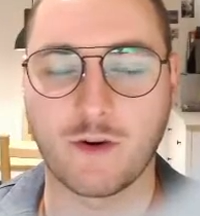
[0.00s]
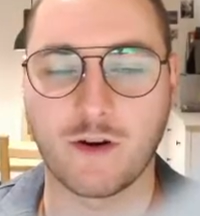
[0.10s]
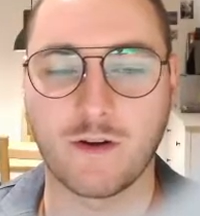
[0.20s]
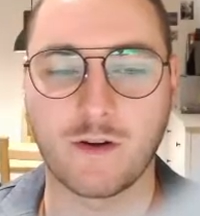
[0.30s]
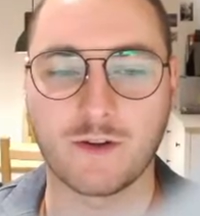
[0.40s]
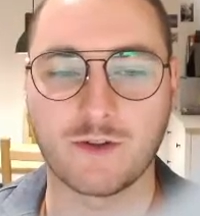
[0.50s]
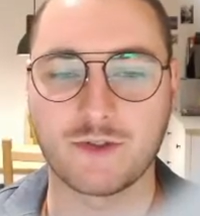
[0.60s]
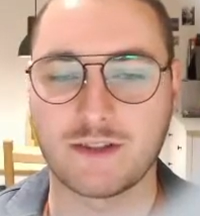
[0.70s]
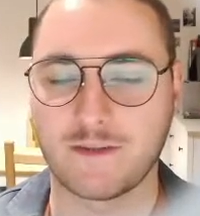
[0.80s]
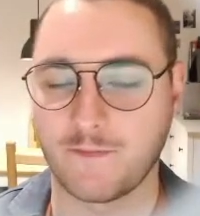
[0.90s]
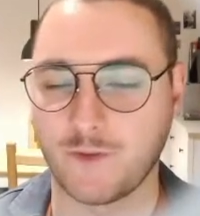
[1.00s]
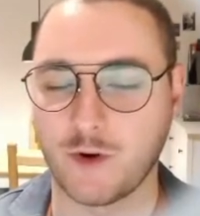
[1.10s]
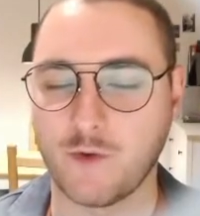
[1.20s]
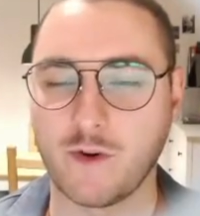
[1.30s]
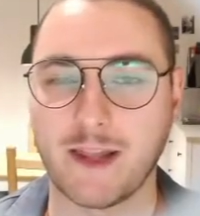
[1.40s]
although
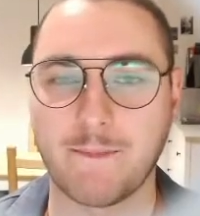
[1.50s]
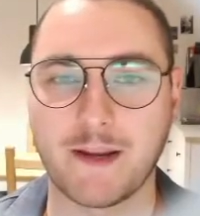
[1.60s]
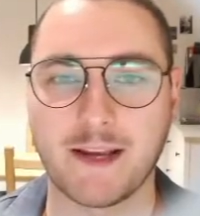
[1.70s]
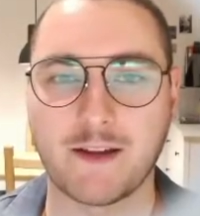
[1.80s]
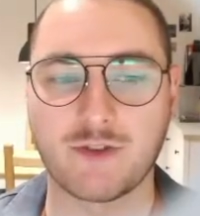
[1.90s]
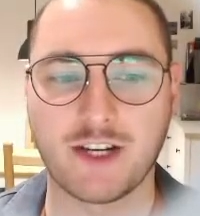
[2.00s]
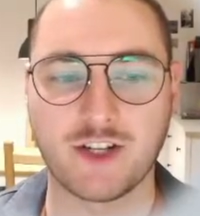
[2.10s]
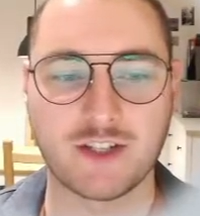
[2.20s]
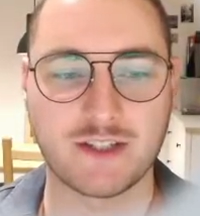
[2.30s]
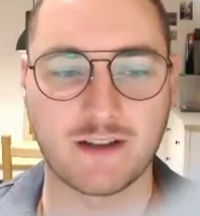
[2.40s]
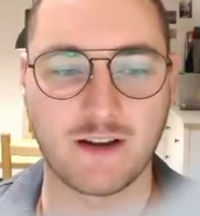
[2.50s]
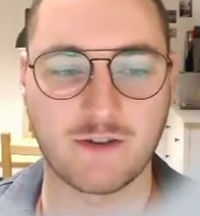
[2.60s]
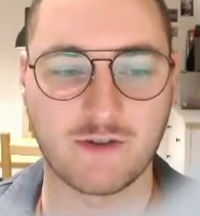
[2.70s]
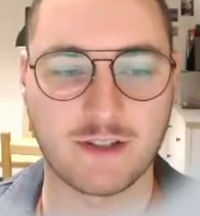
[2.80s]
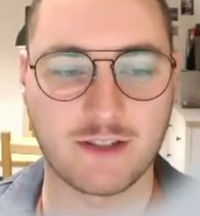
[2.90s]
overlapping annotations are
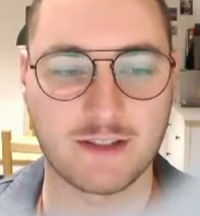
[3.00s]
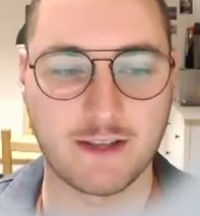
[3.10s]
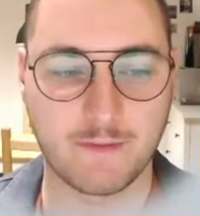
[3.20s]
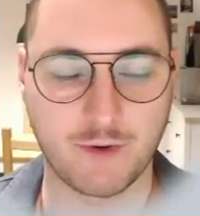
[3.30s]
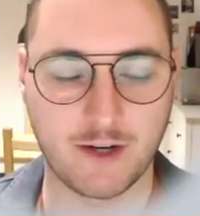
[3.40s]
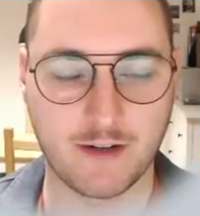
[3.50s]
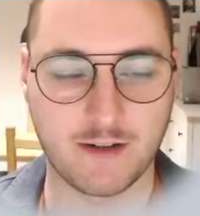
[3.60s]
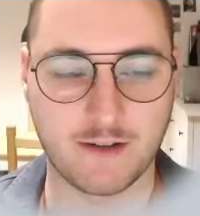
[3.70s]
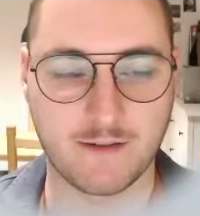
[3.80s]
not separated.